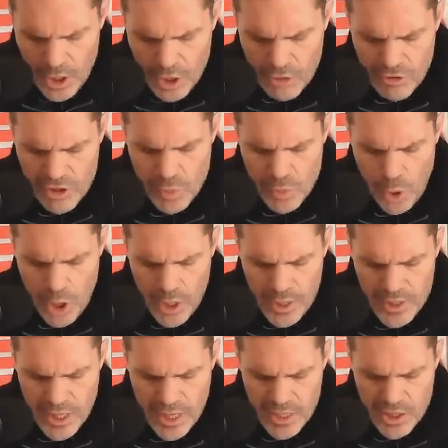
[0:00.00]
Chris Watt
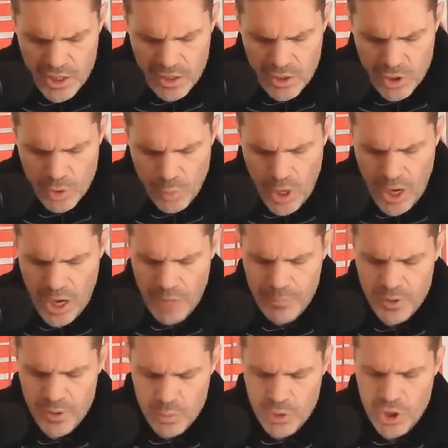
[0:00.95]
has asked, so what
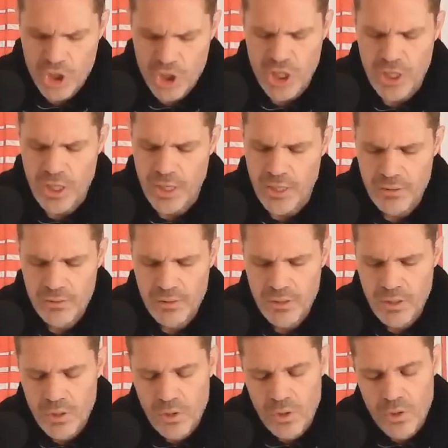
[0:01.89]
happened with Shinnie?
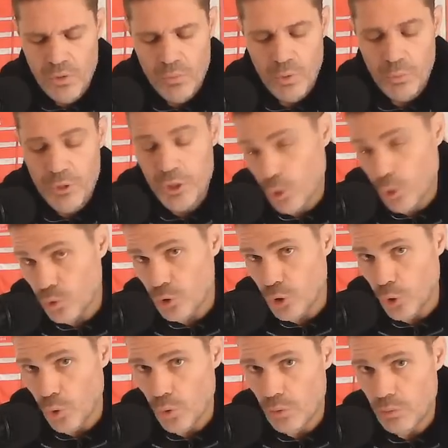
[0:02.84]
Well, we don't
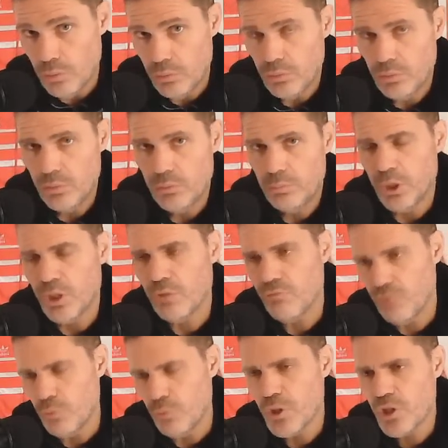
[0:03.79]
know. But the
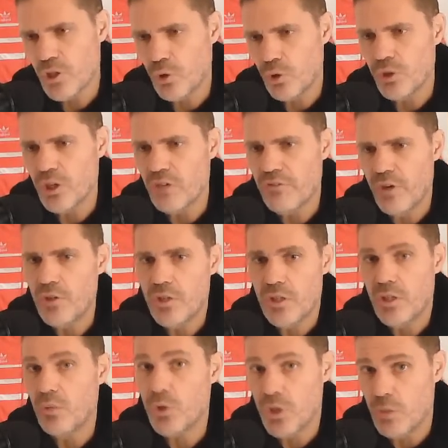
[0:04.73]
rumours are going around
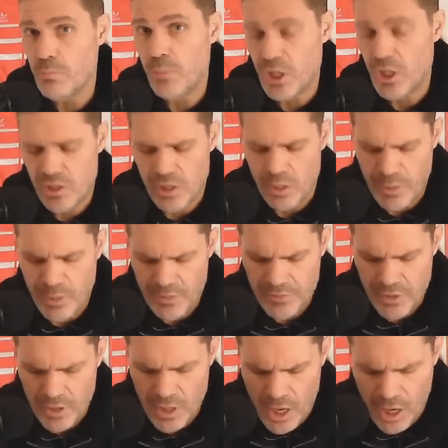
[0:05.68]
that there was a bust-up
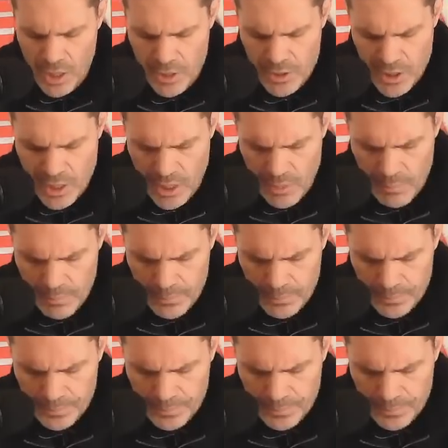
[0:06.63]
after the Hearts game.